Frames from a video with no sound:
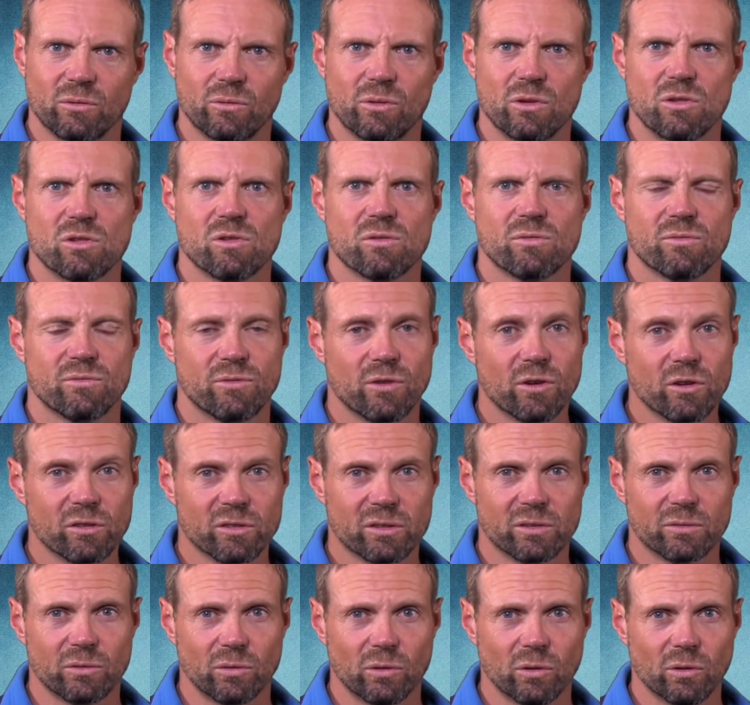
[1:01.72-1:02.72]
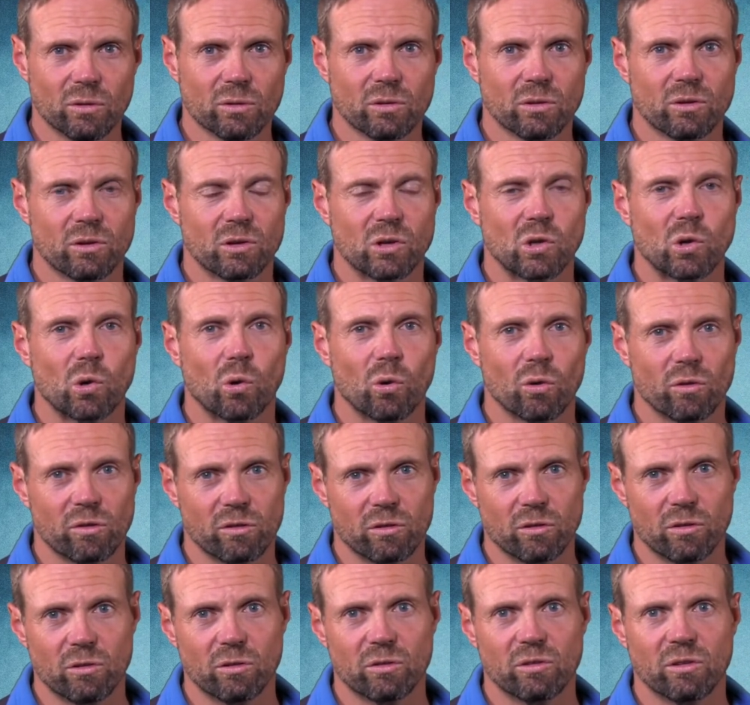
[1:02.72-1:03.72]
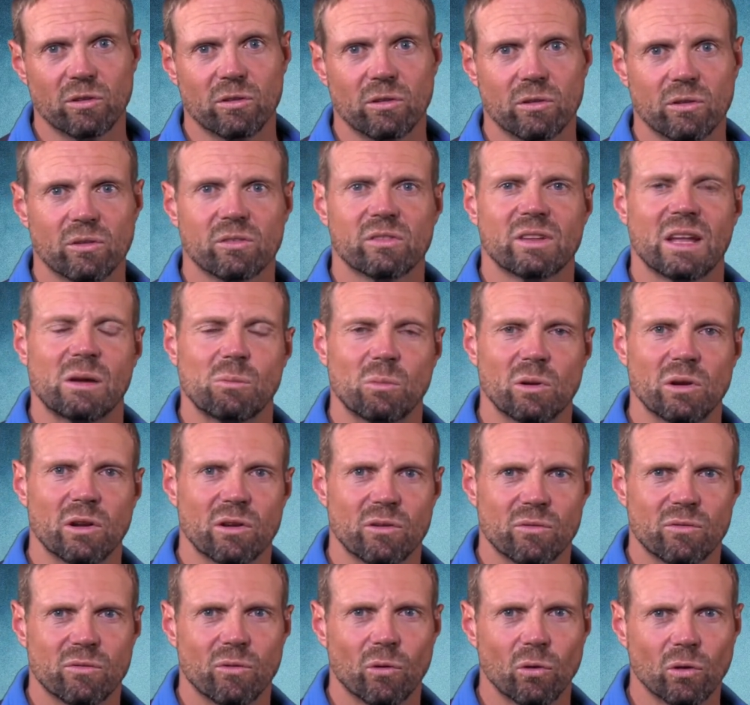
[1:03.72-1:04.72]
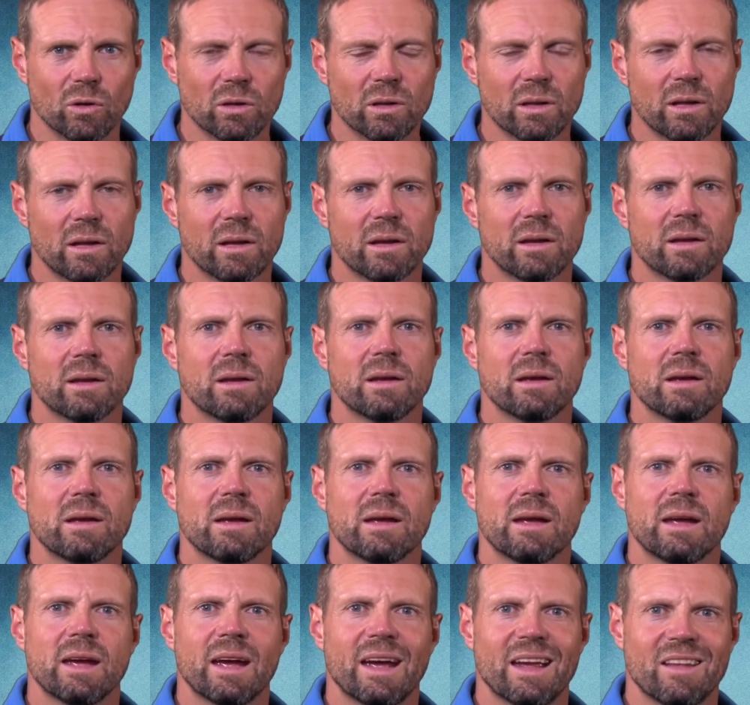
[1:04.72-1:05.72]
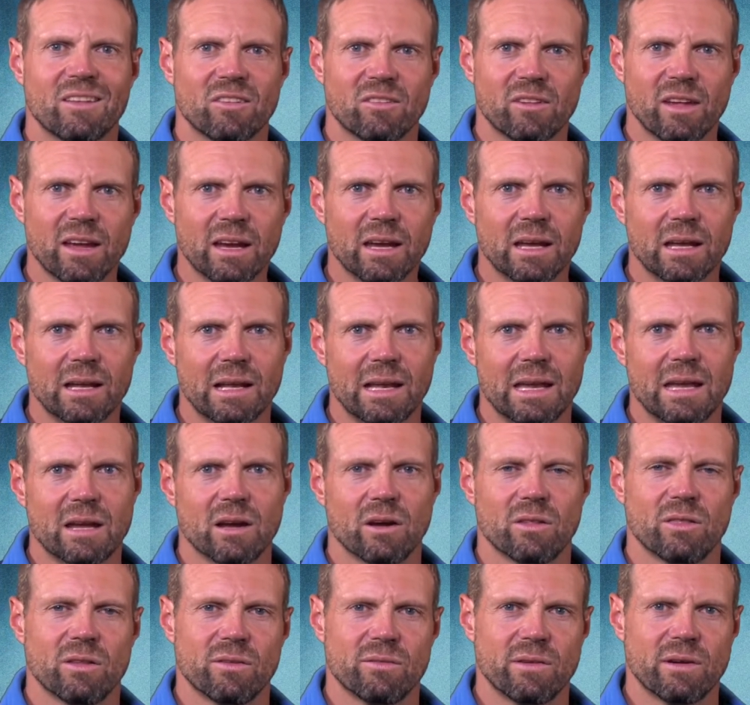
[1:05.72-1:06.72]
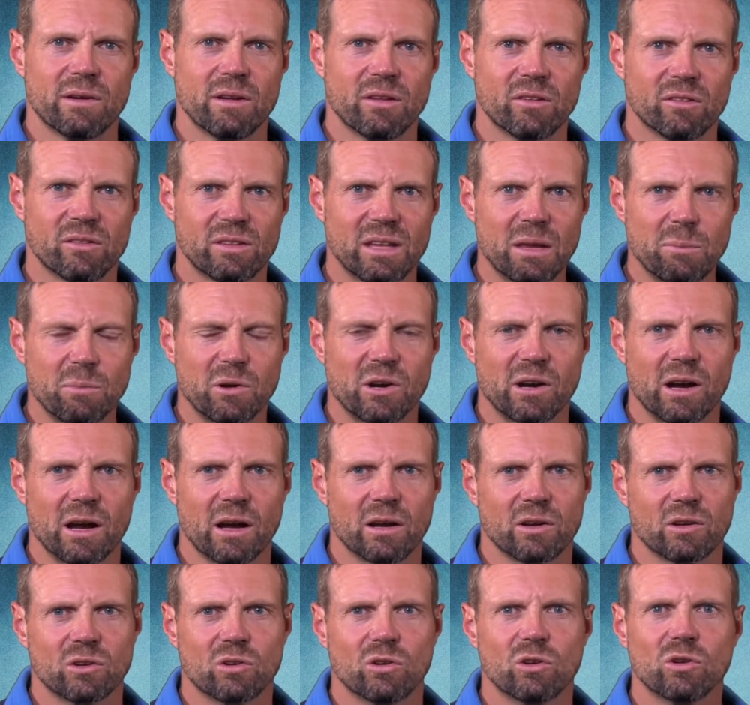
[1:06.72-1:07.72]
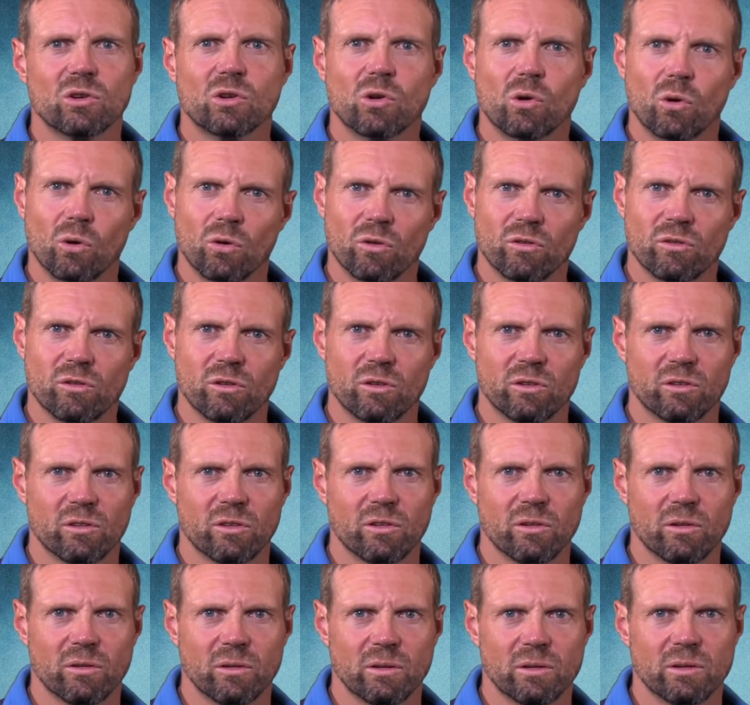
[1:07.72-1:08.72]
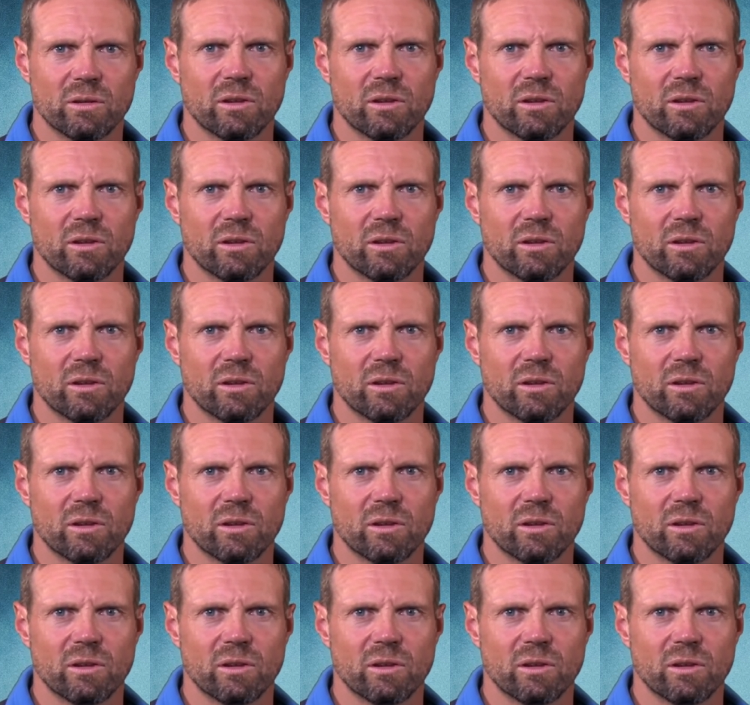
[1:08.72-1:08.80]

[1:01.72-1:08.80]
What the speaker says: which first of all could cause you to stumble and fall. And secondly, on the very steep ground, could cause you to